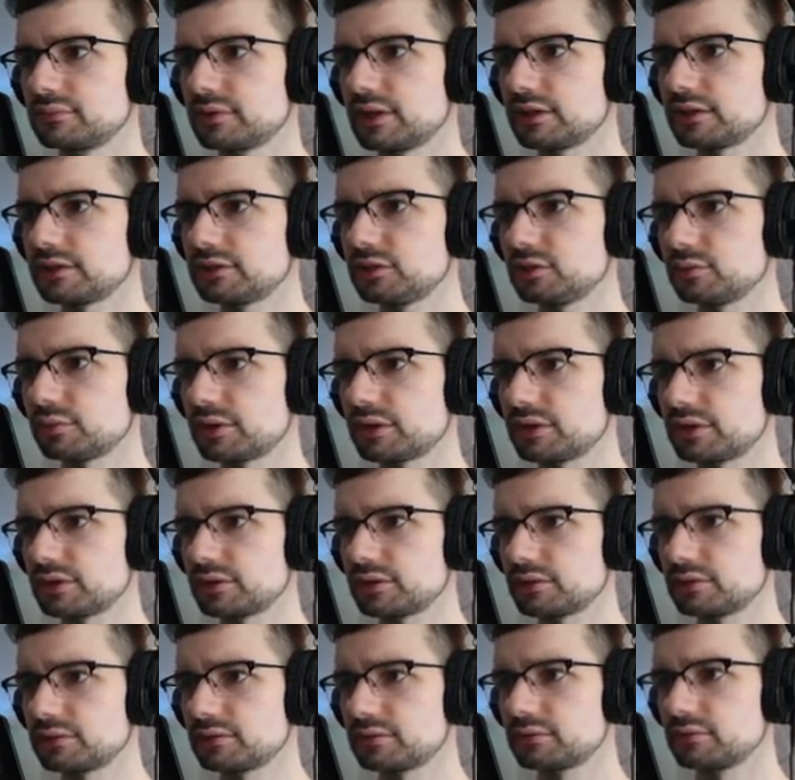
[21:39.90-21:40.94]
Ellie, you wanna
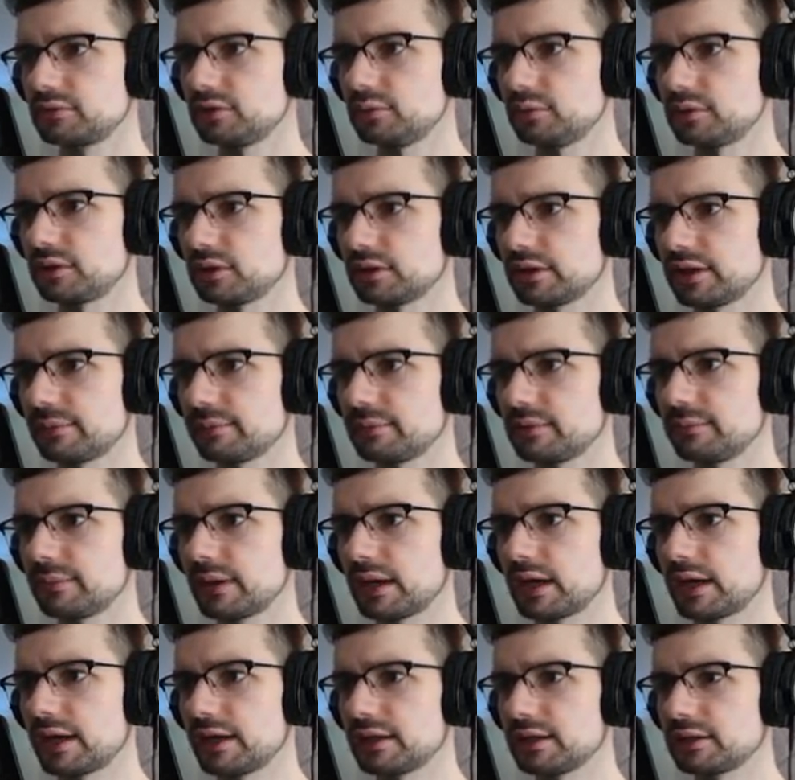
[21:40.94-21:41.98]
you wanna let me
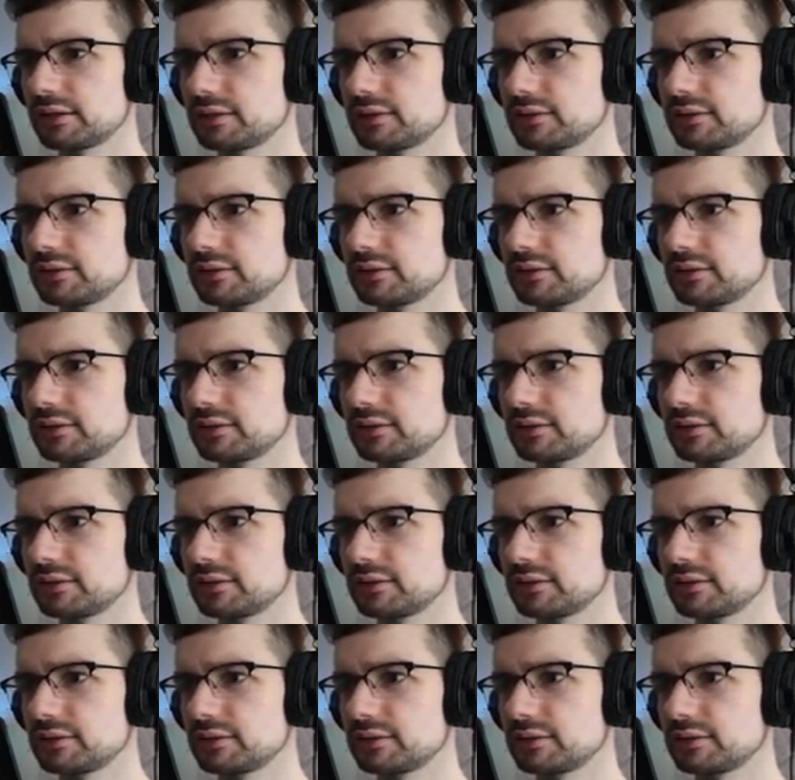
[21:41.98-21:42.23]
by?